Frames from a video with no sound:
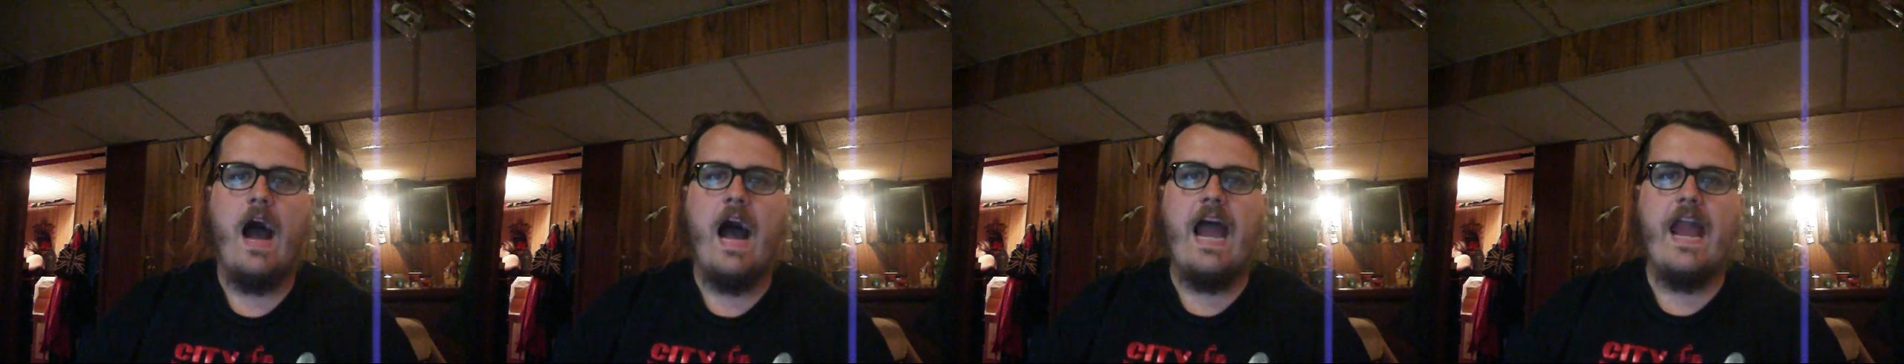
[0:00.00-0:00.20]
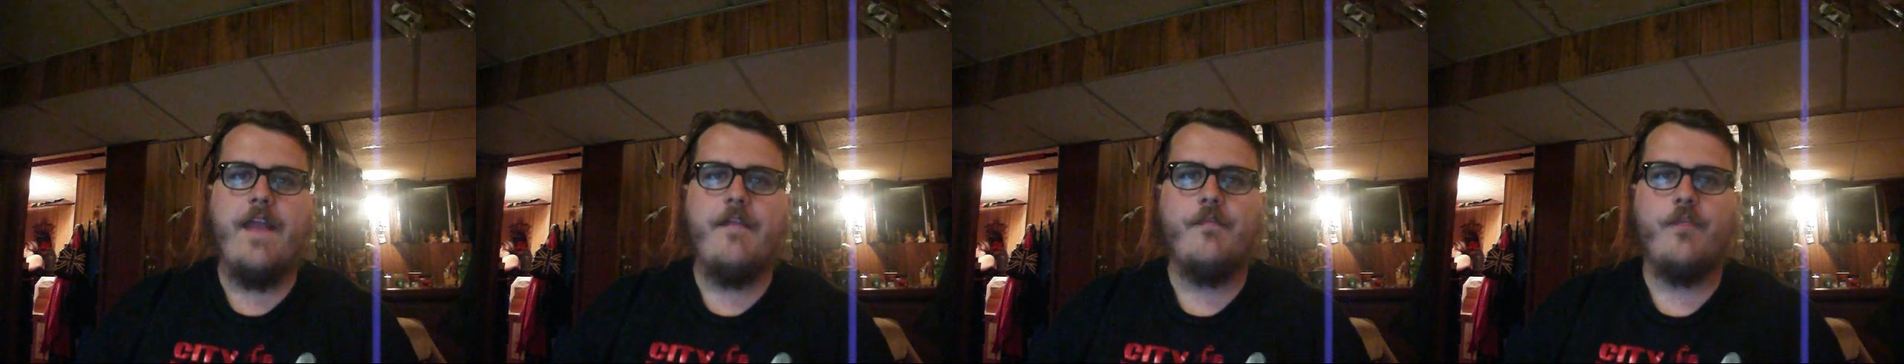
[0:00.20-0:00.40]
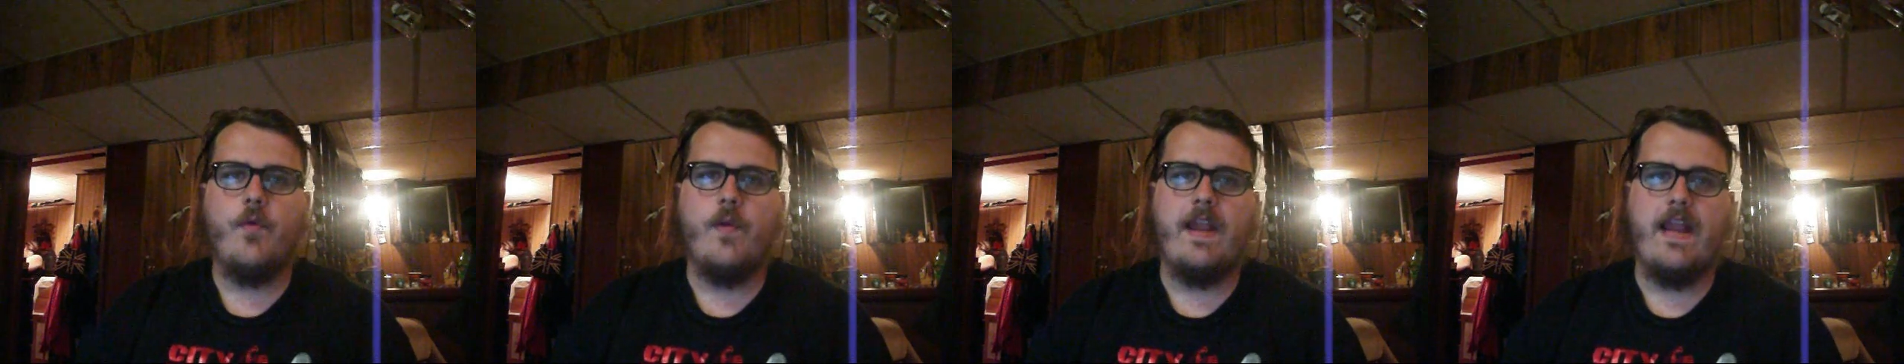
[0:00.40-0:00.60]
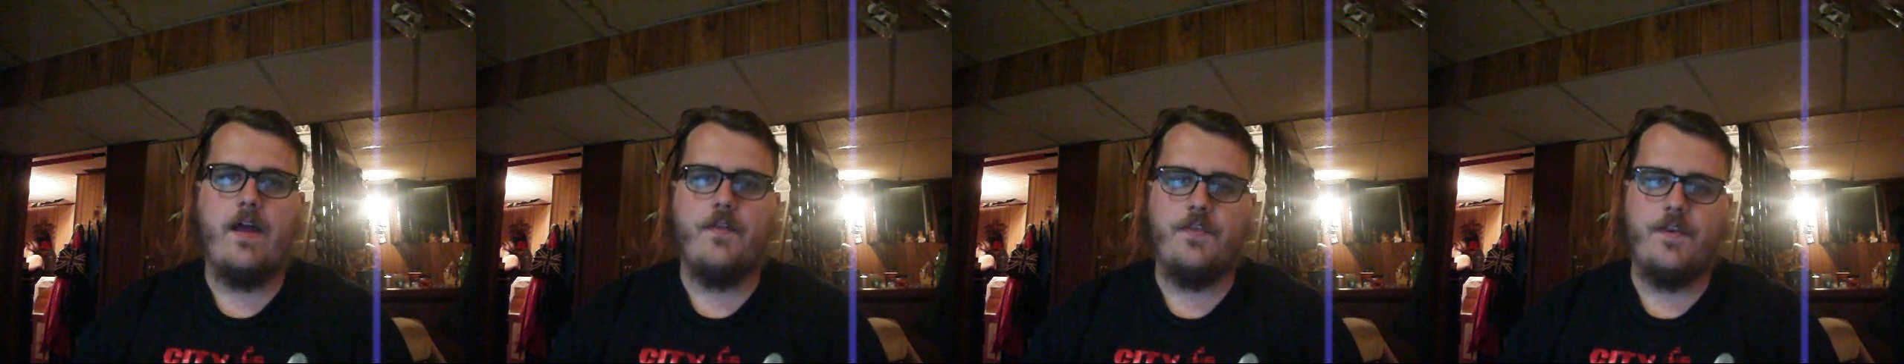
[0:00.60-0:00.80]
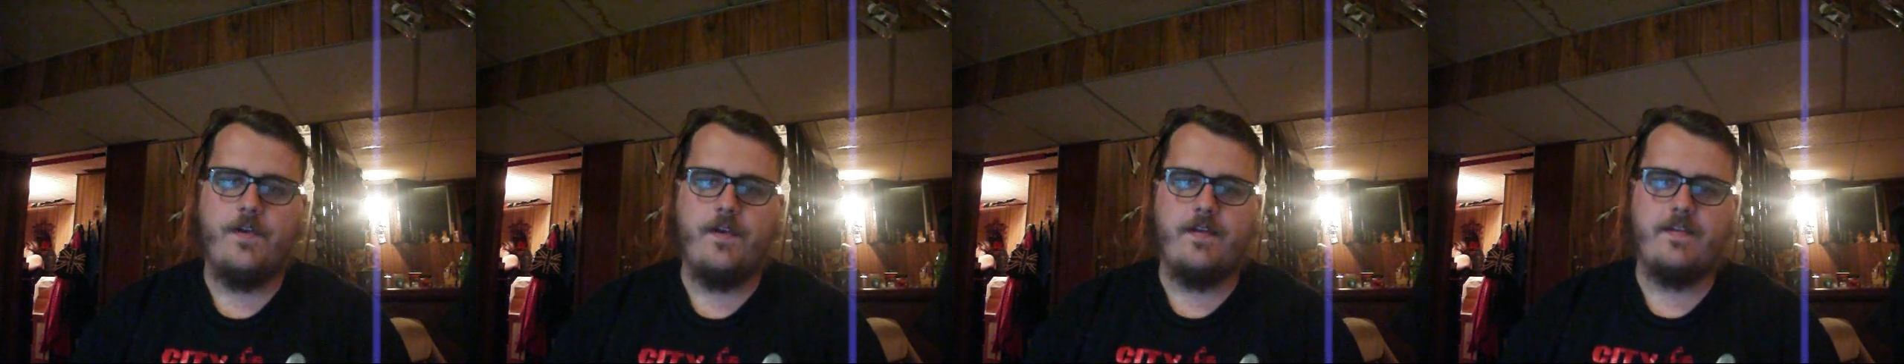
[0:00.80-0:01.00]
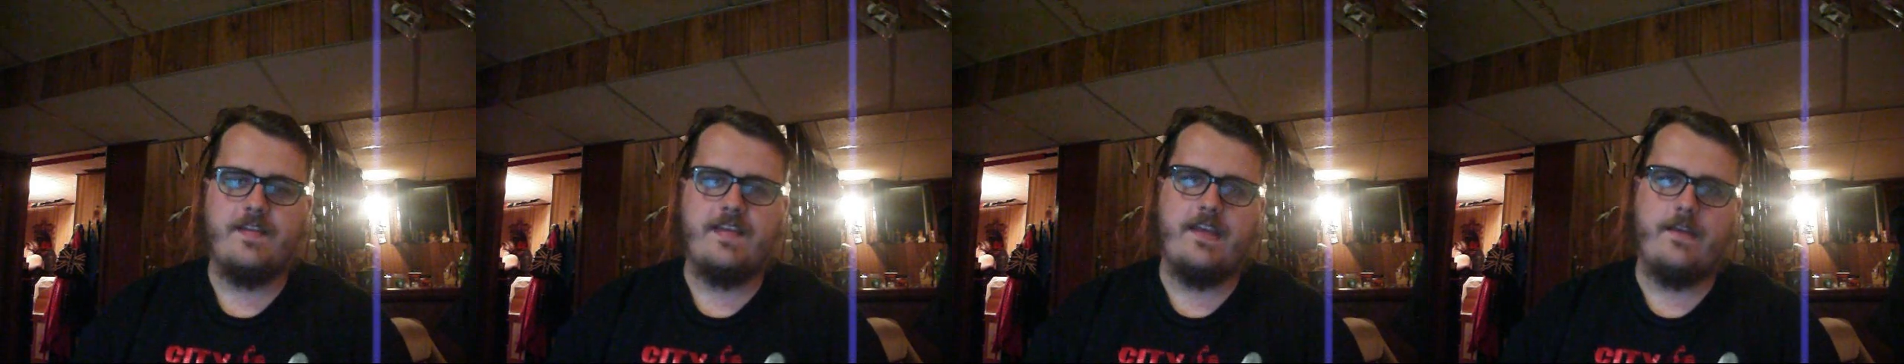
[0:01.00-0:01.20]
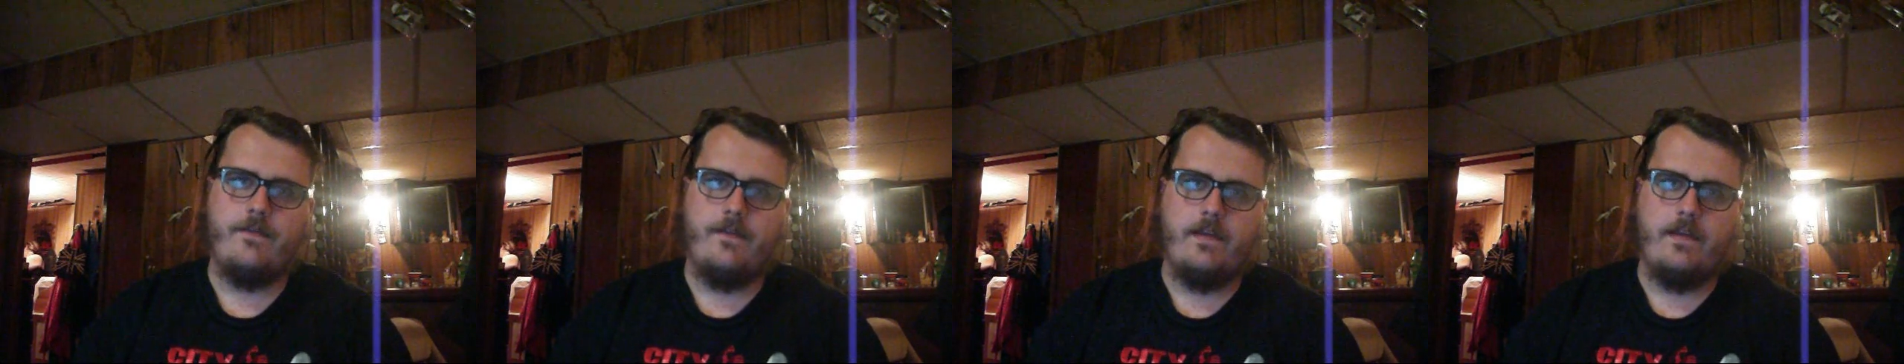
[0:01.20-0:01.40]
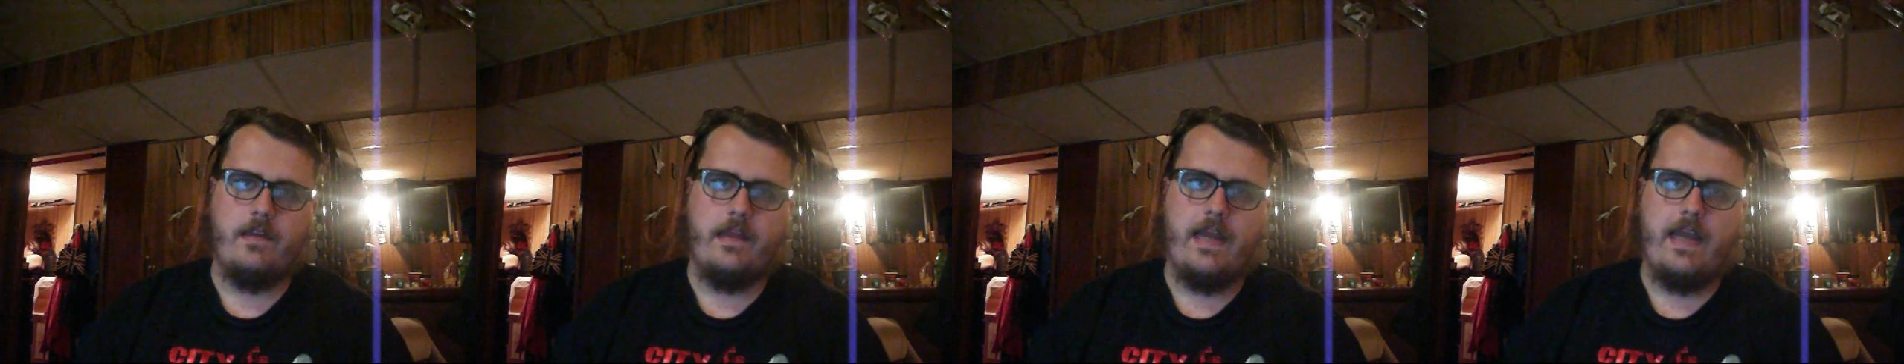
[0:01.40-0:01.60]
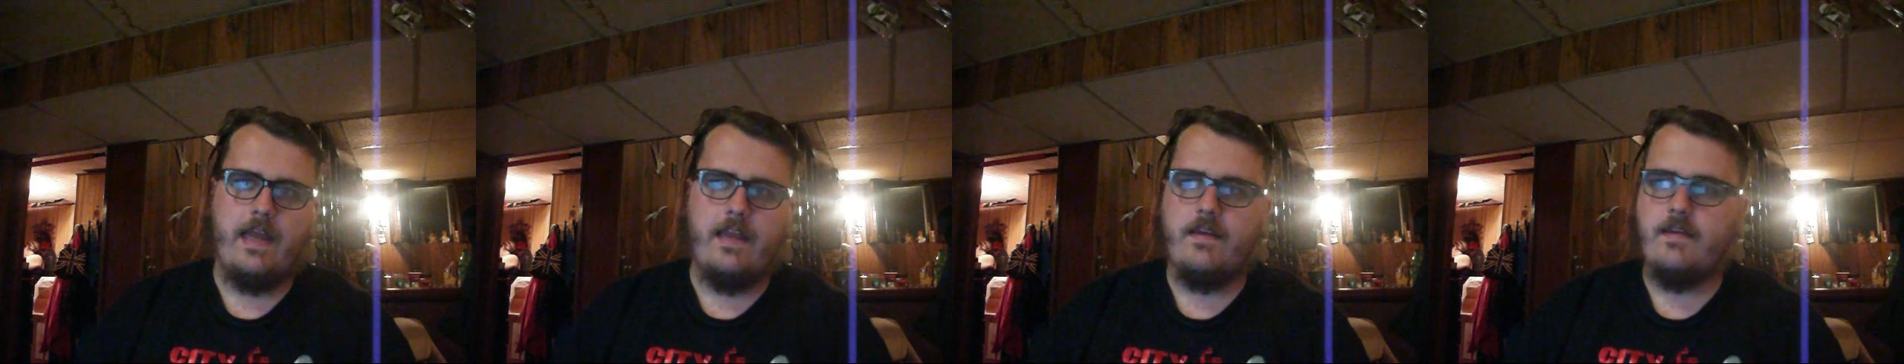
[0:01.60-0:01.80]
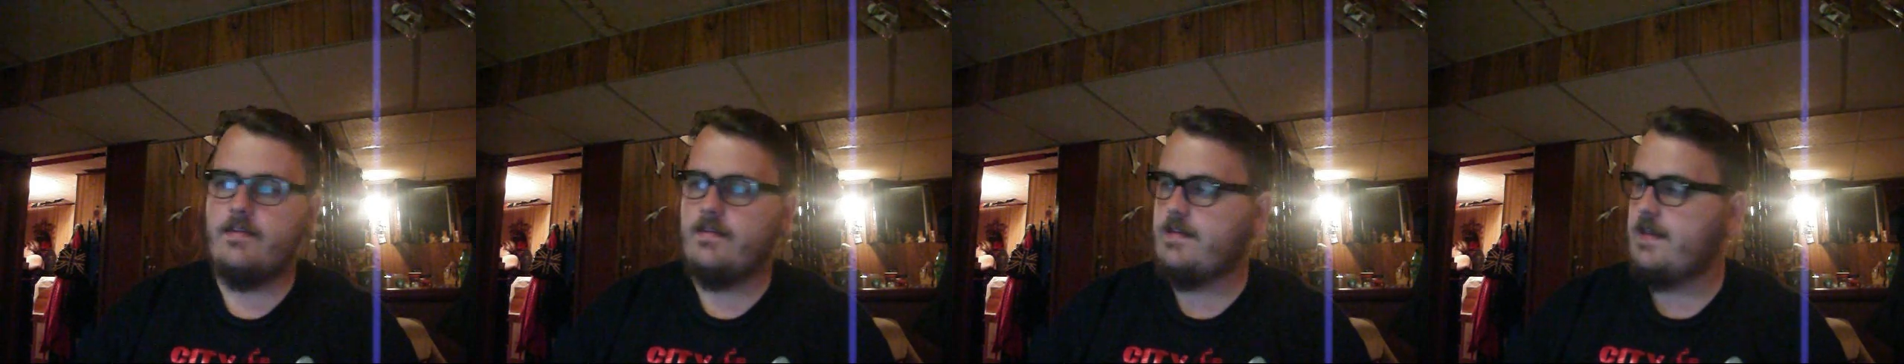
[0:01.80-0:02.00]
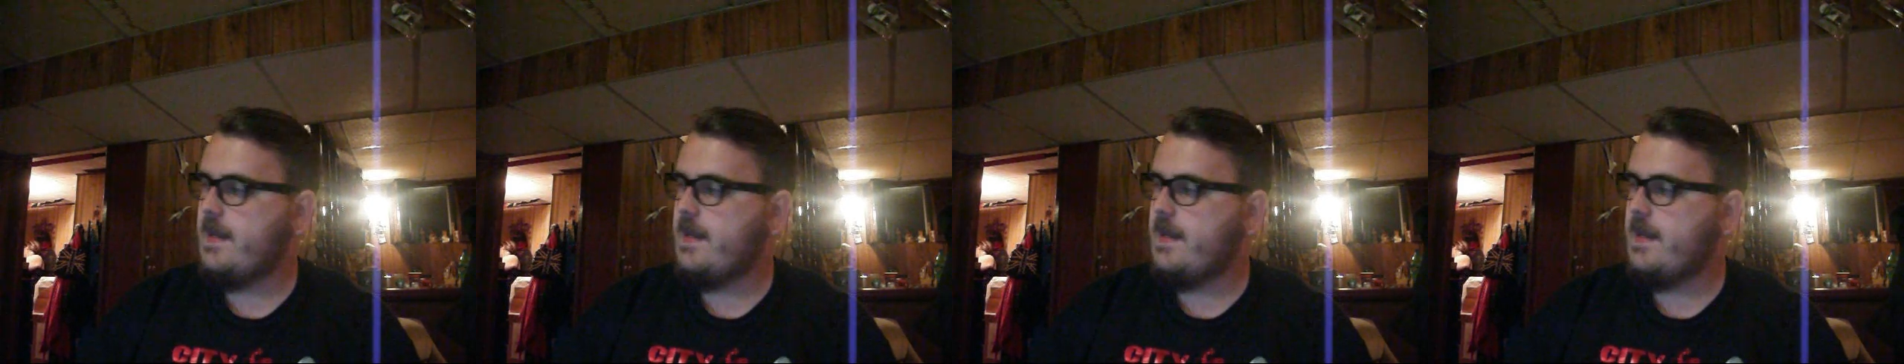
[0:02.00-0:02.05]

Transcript: Hi everyone out there in TV land.